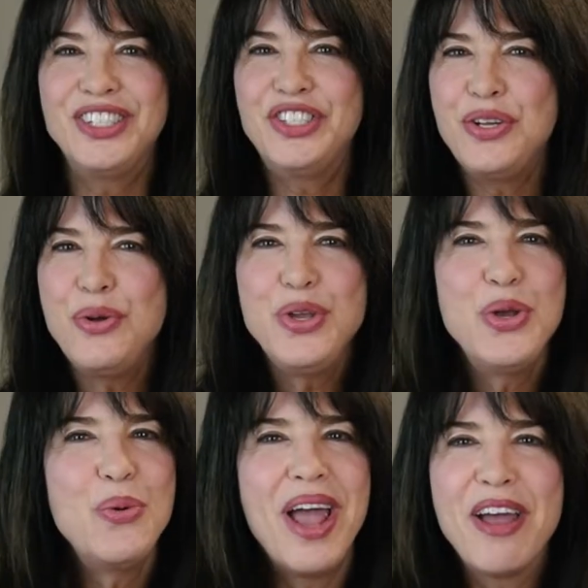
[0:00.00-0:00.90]
Do
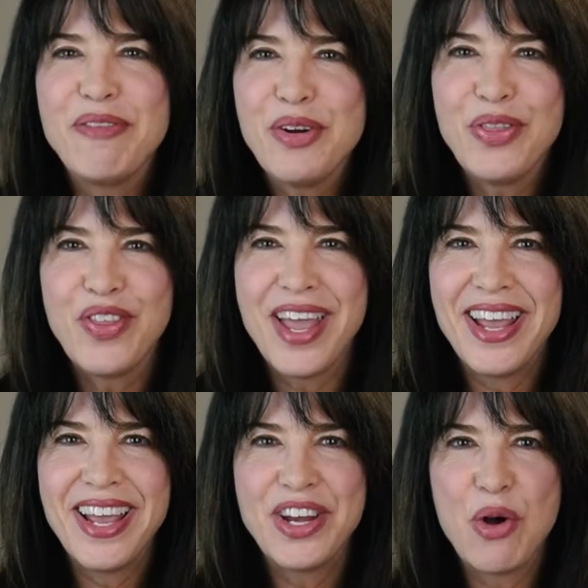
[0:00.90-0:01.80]
you ever
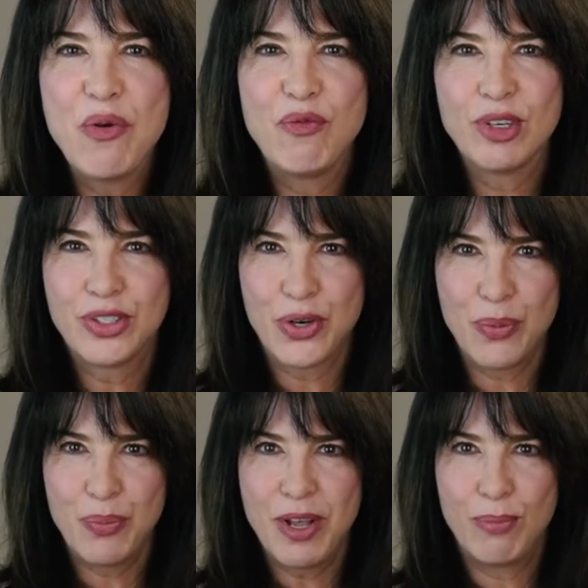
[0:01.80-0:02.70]
think and hope for
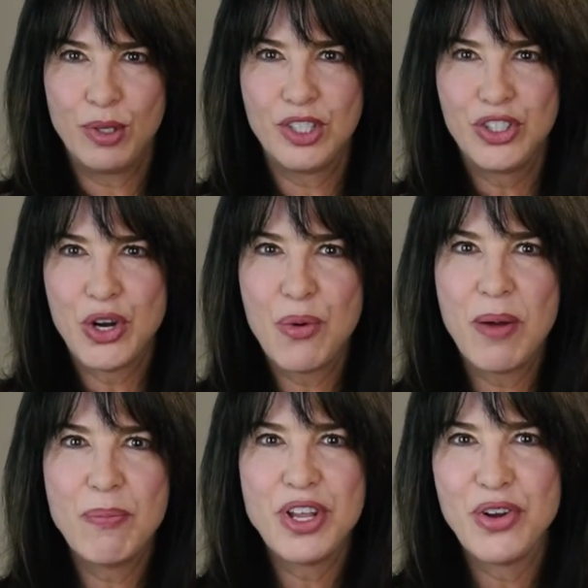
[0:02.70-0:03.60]
certain people to show
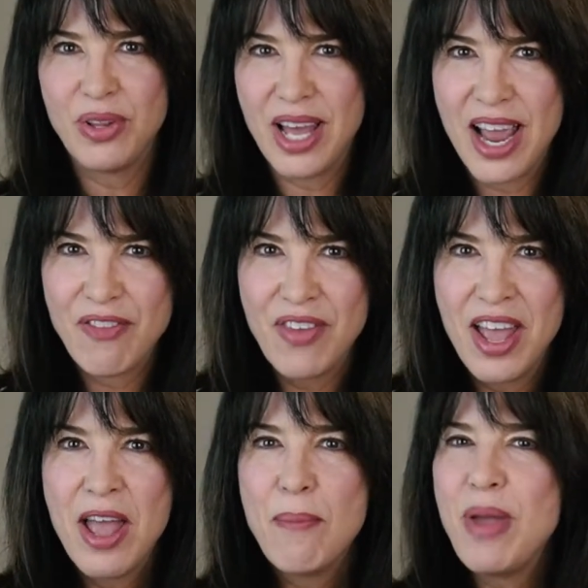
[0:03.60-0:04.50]
up in your life?
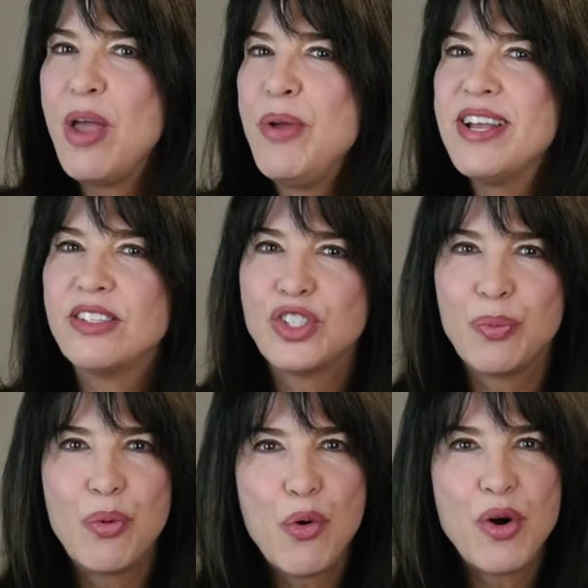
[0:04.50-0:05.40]
Maybe it's
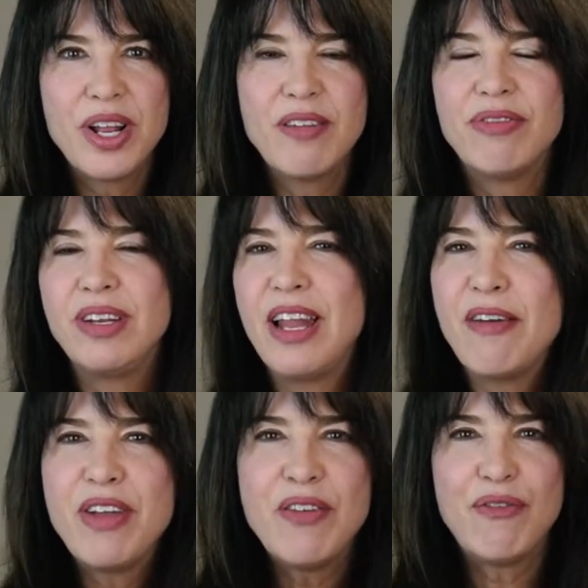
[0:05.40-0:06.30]
supportive,
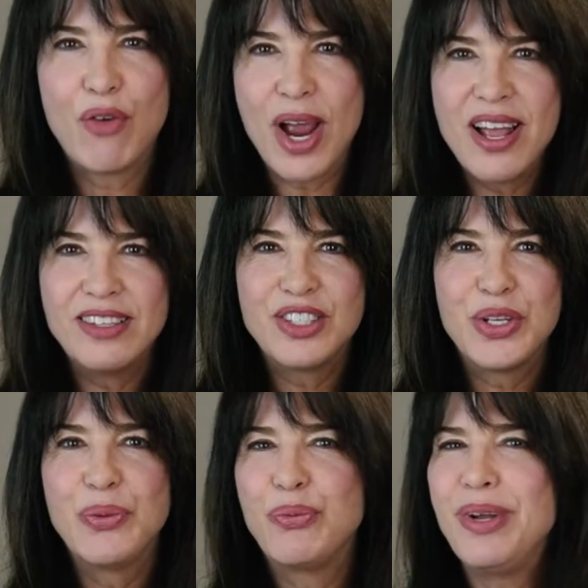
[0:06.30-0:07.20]
loving friends
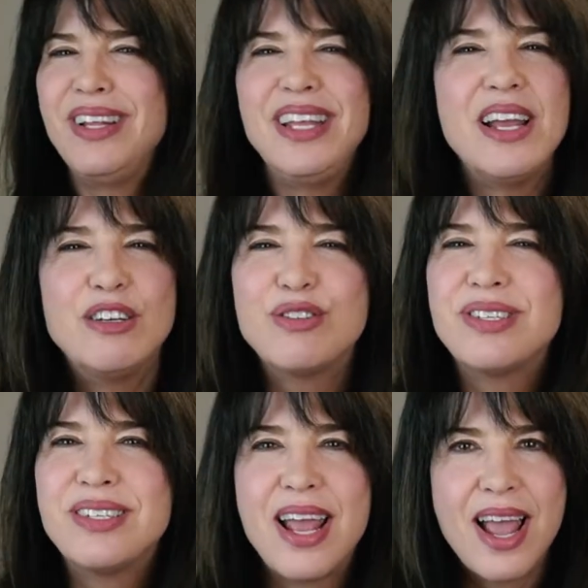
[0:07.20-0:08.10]
who really
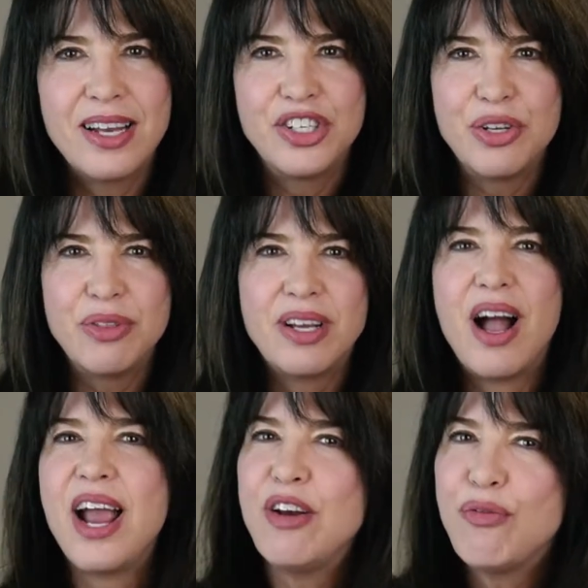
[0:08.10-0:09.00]
understand you, the
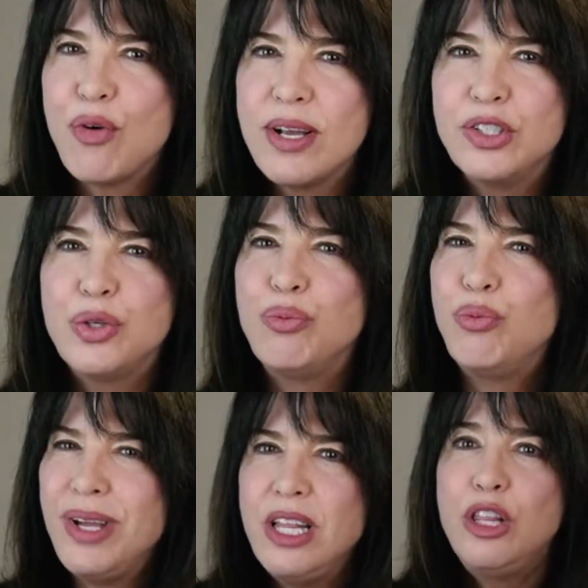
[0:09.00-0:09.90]
kind of friends who
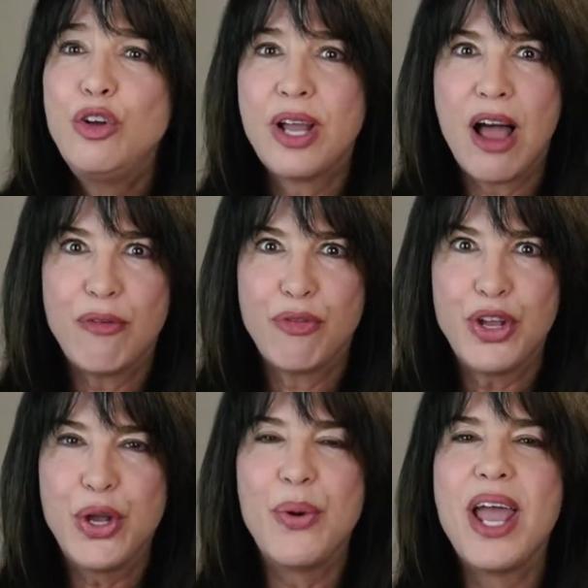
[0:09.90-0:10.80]
really look out for
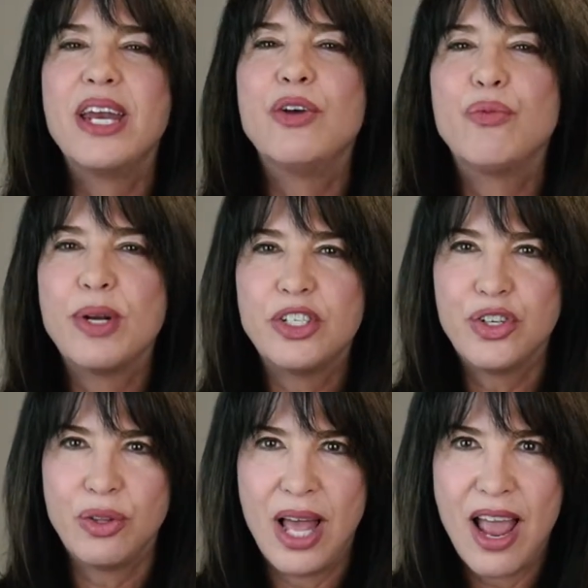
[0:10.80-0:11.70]
you and enrich
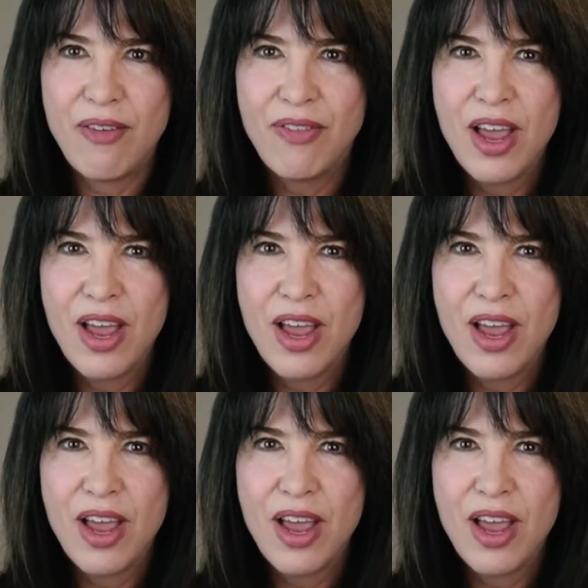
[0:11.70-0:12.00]
your life.